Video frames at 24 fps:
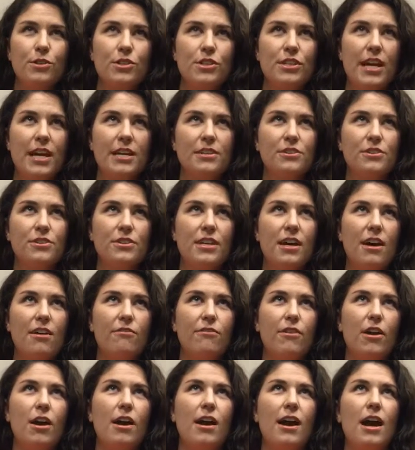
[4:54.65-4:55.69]
Just ask yourself,
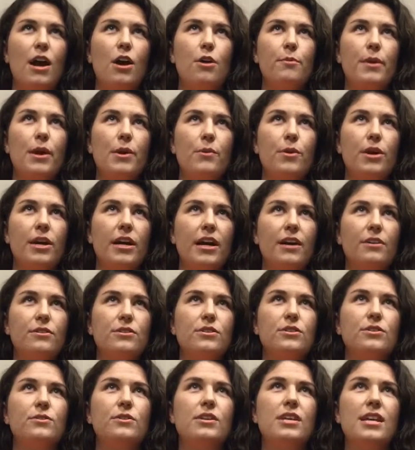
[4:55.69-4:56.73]
how are my
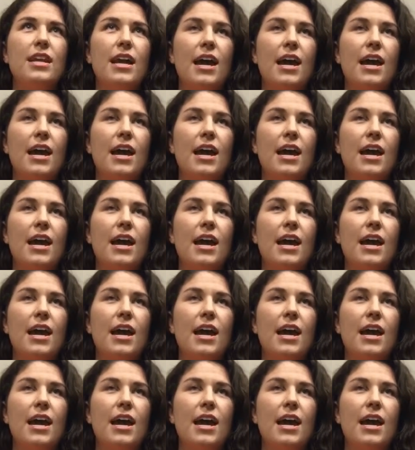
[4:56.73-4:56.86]
workouts doing?